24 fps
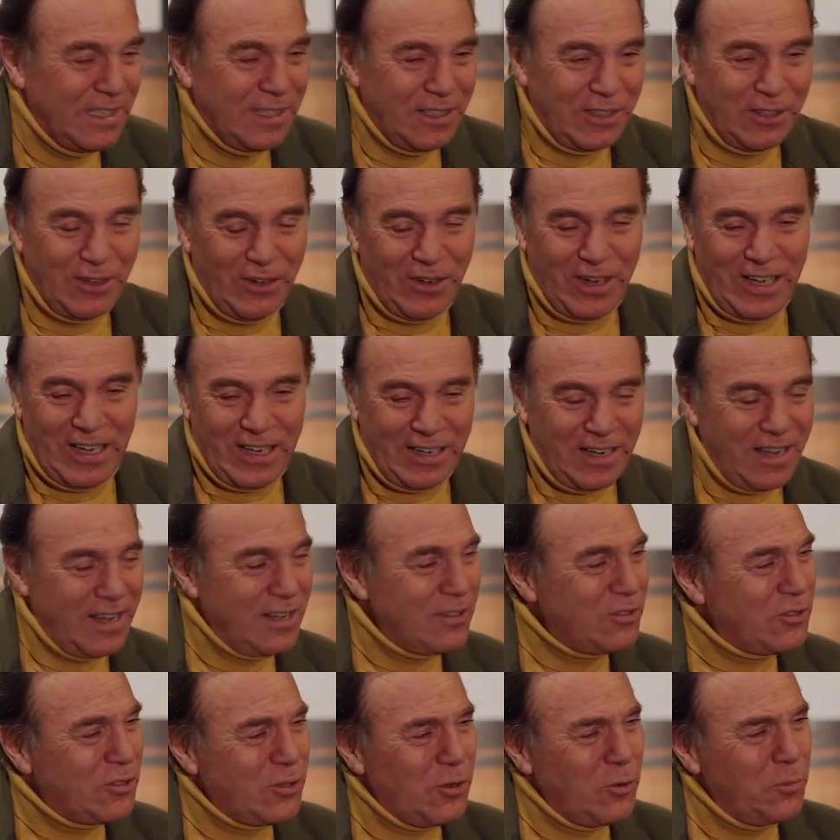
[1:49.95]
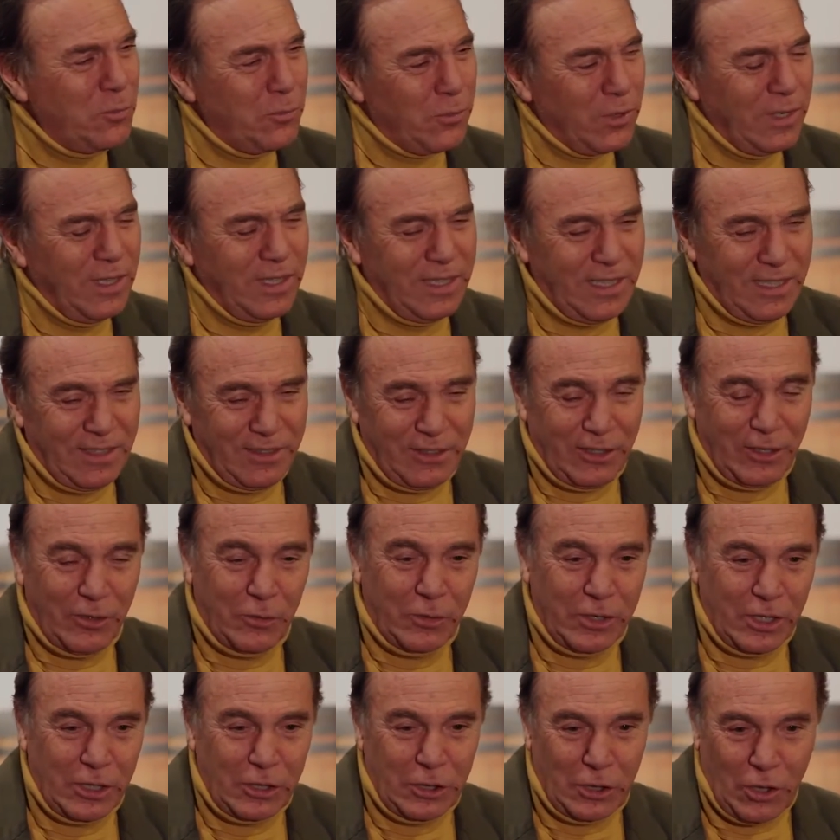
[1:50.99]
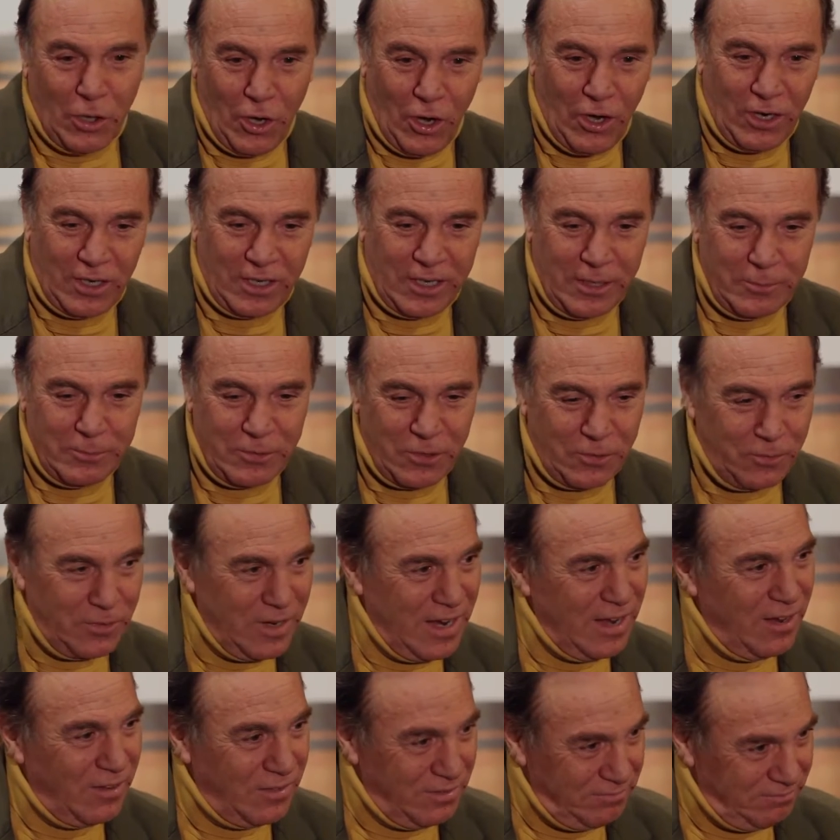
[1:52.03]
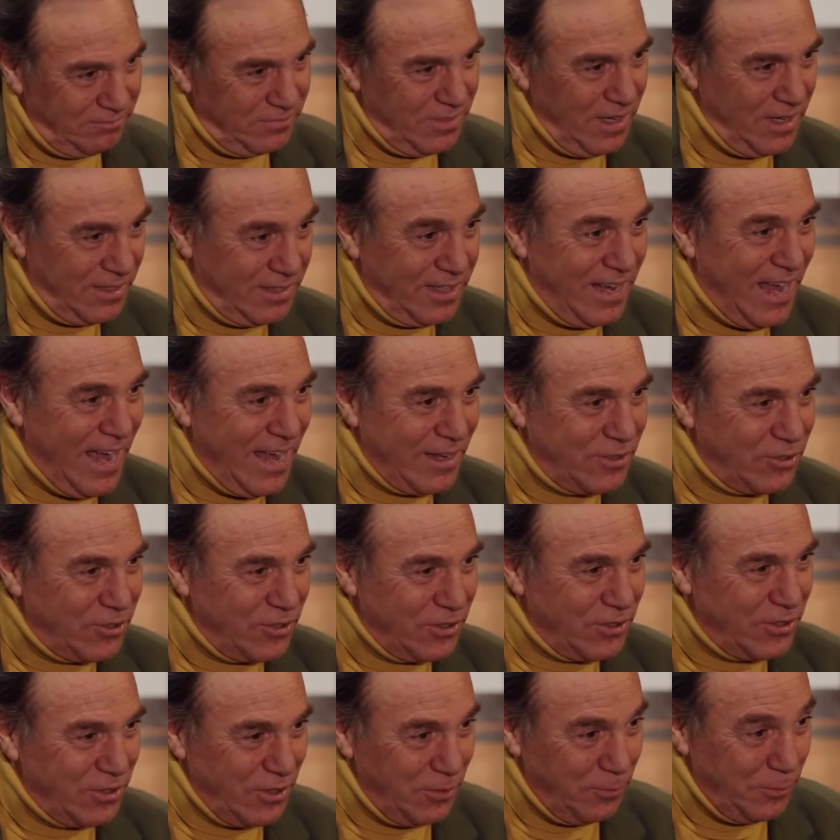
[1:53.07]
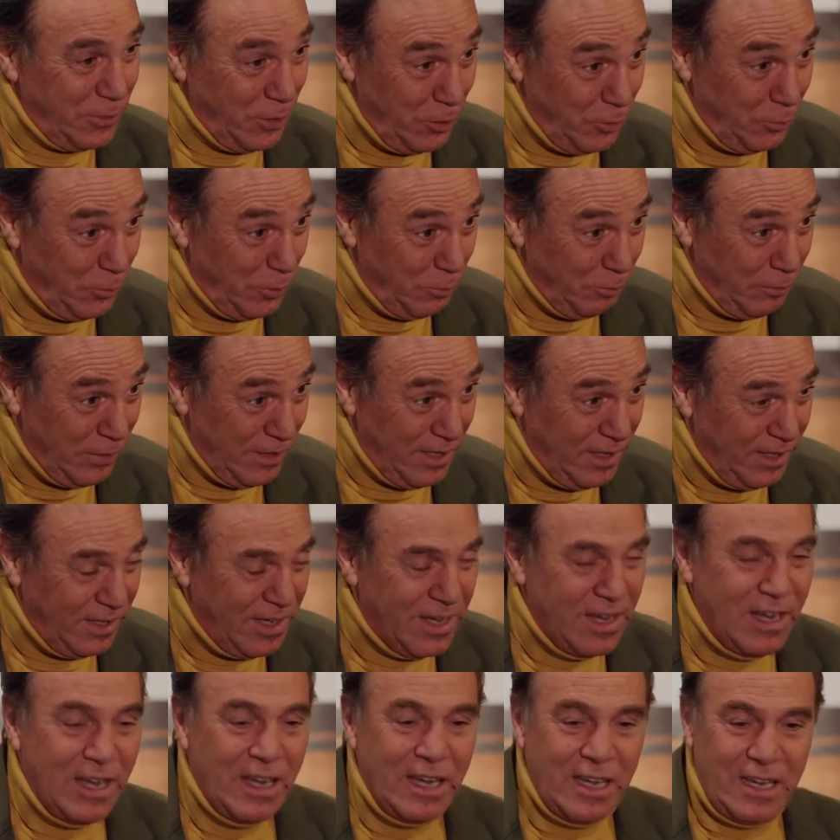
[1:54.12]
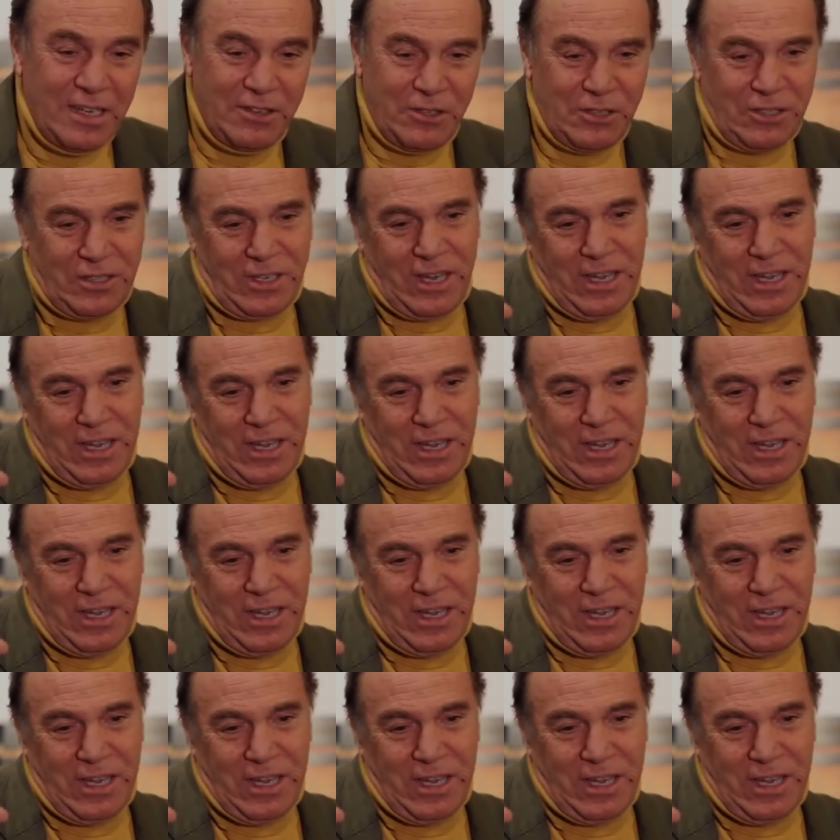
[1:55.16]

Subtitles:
You know, and so brilliant. You know, when a dog comes around attached to some human being, he just